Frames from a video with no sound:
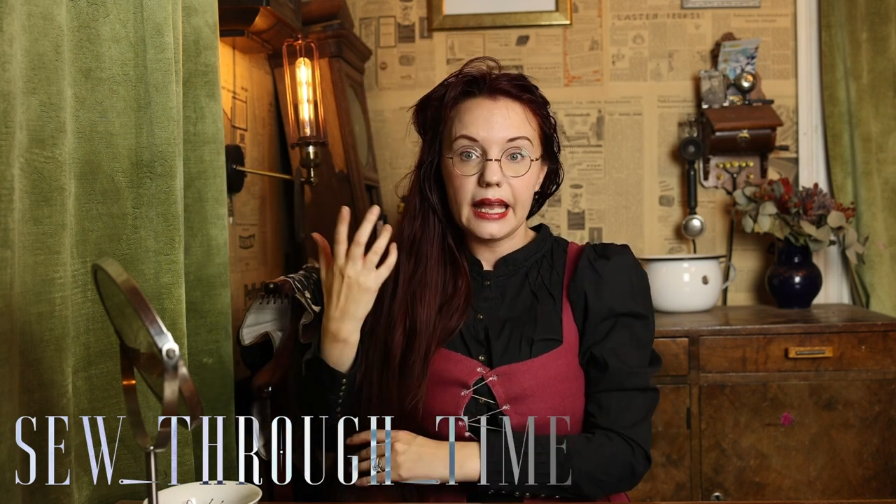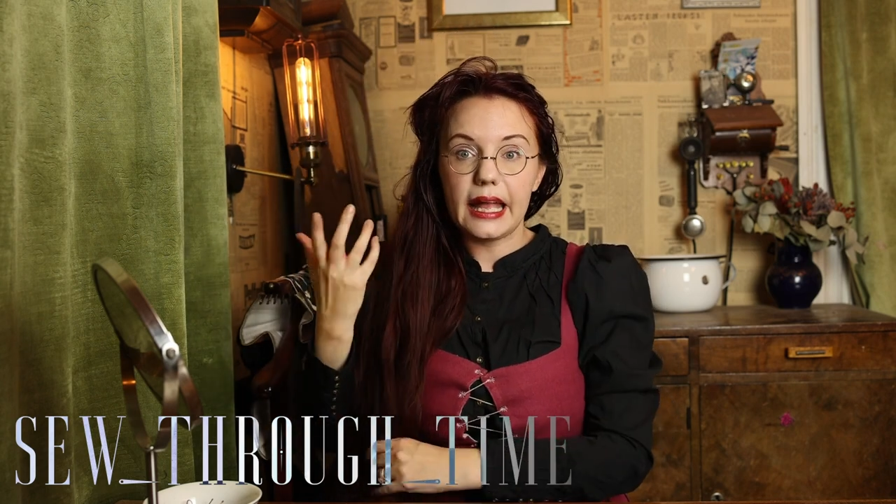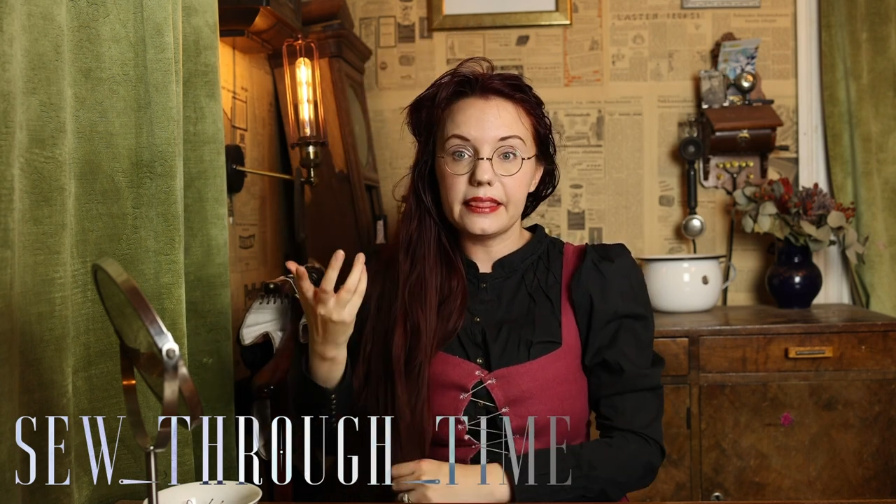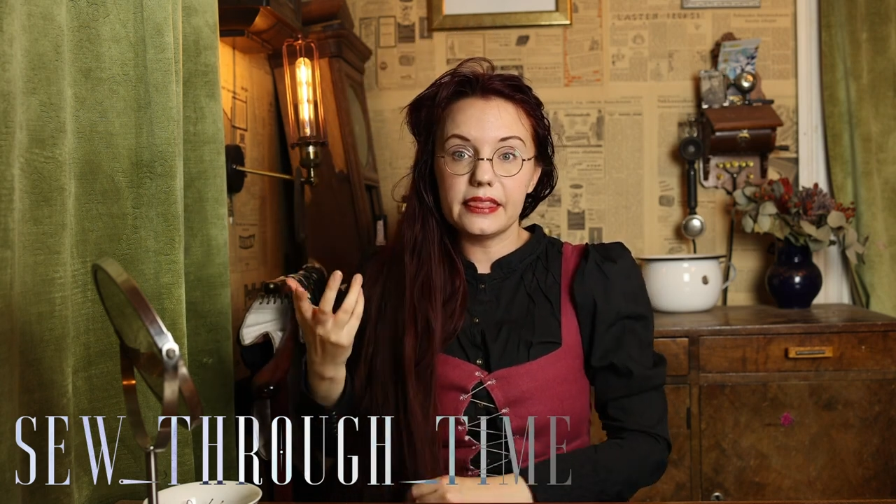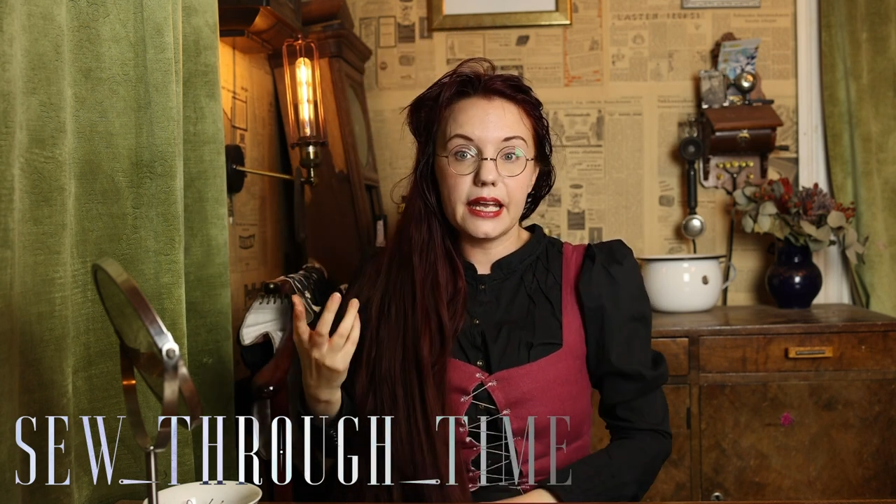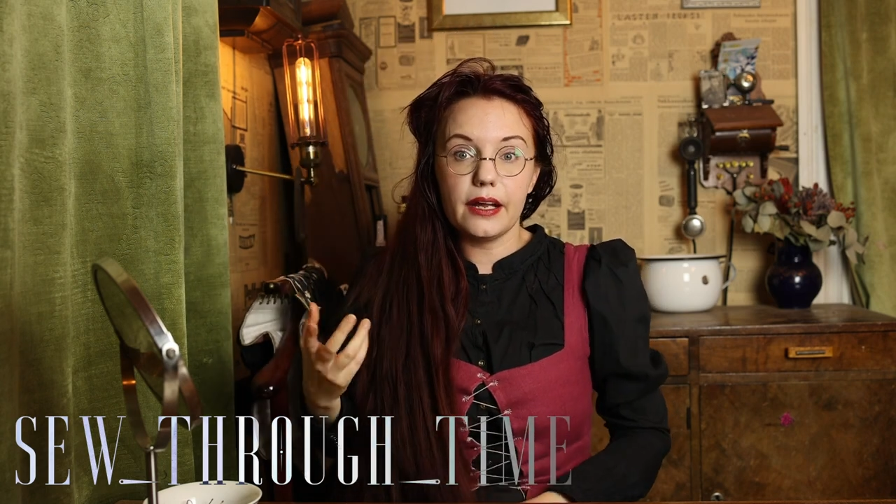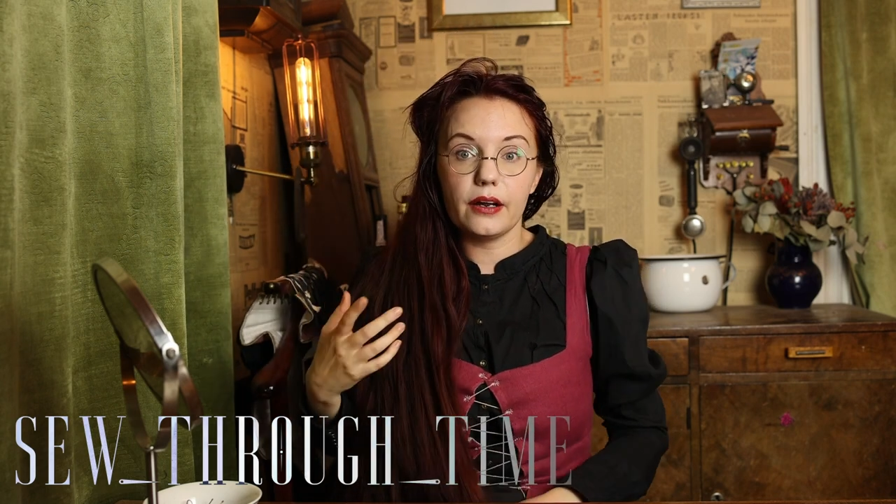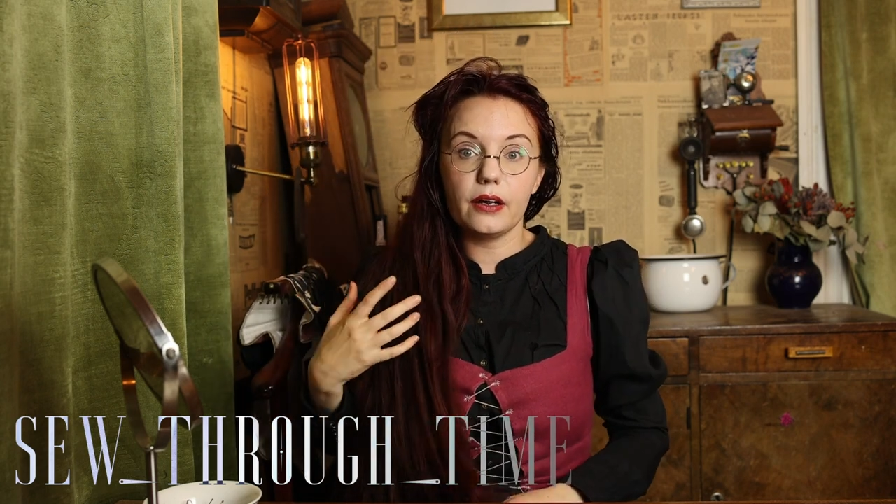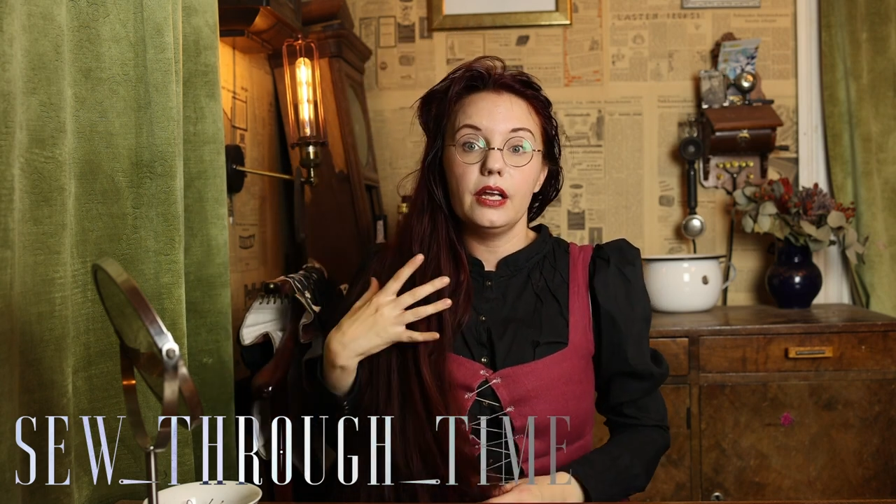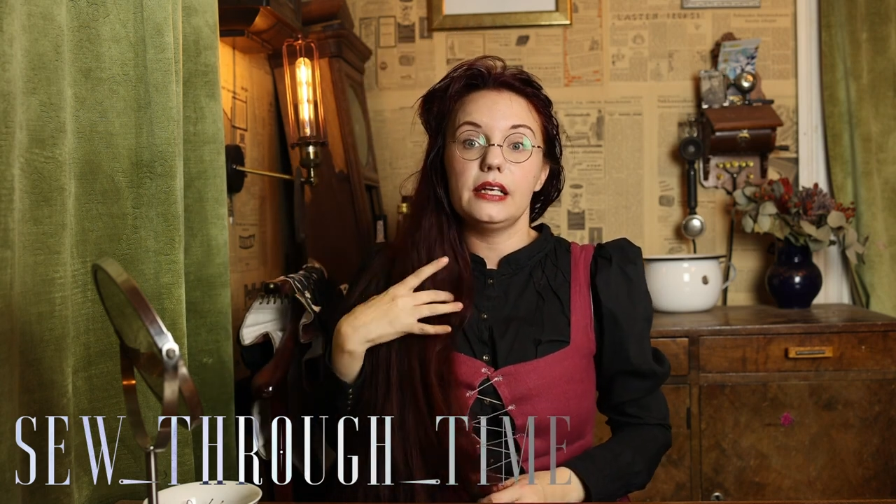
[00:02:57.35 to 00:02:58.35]
And
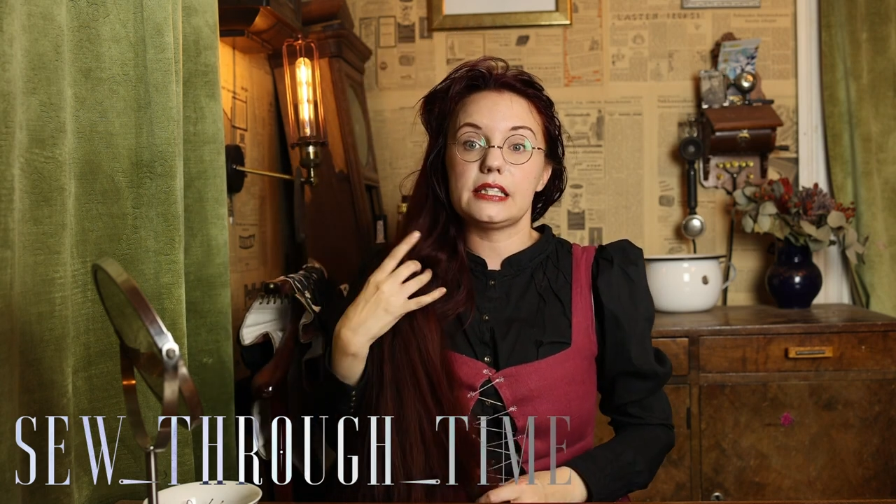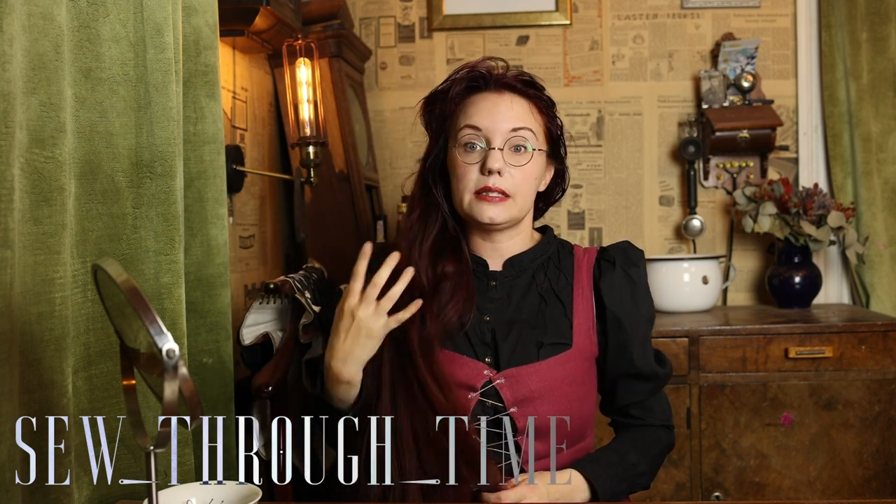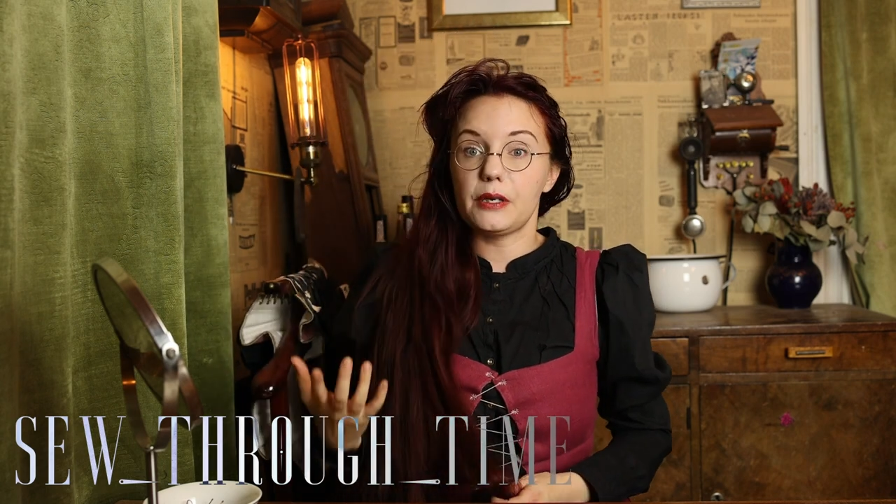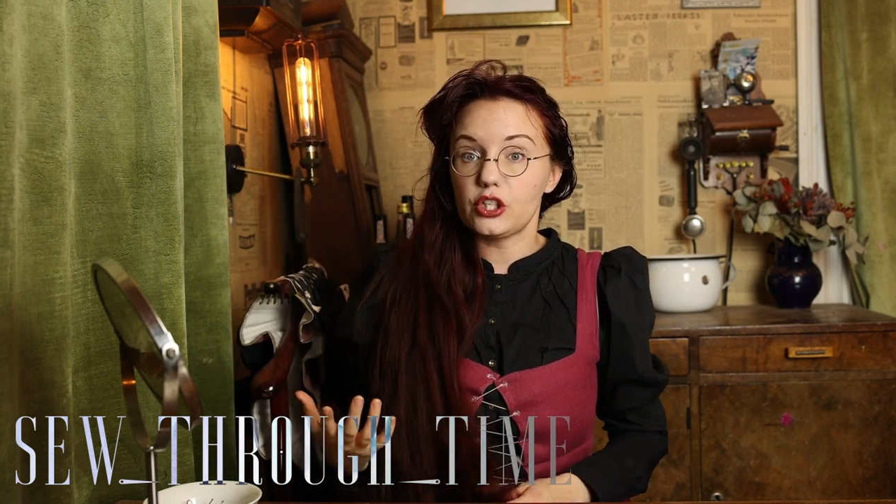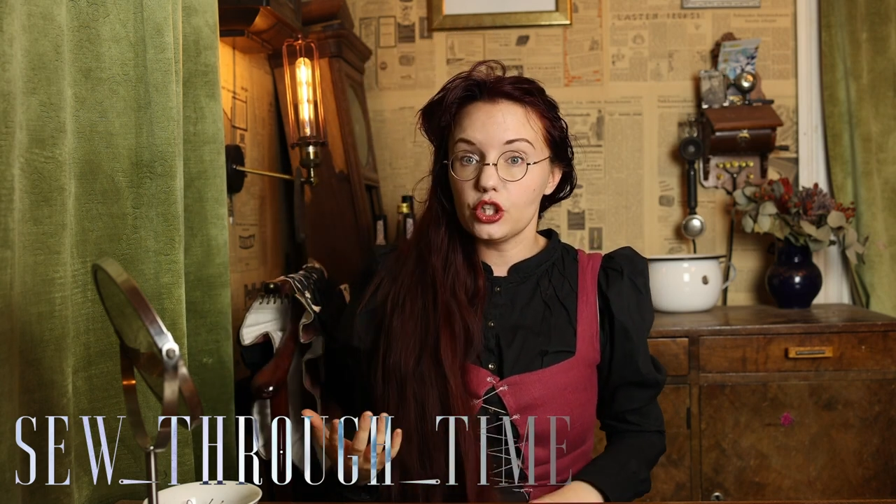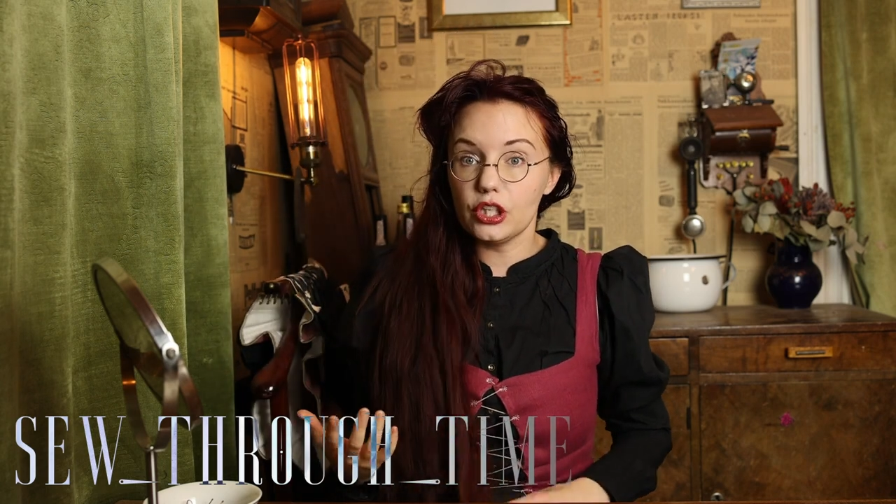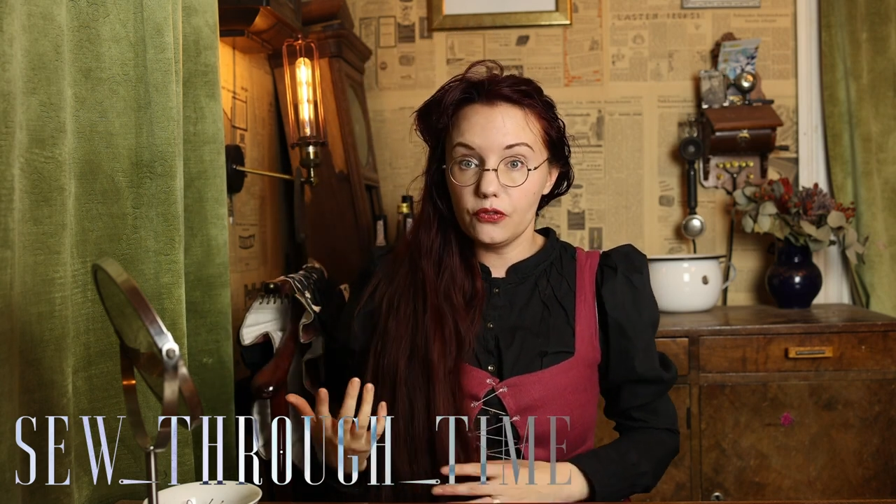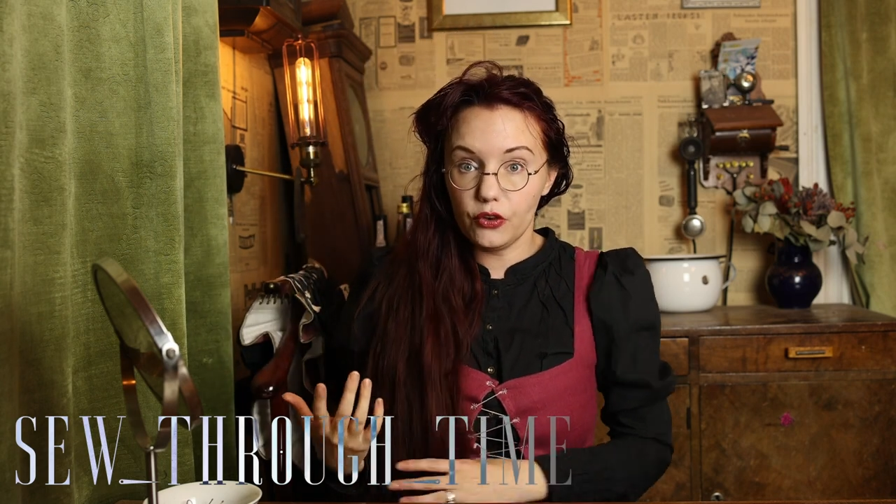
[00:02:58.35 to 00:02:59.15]
they're, especially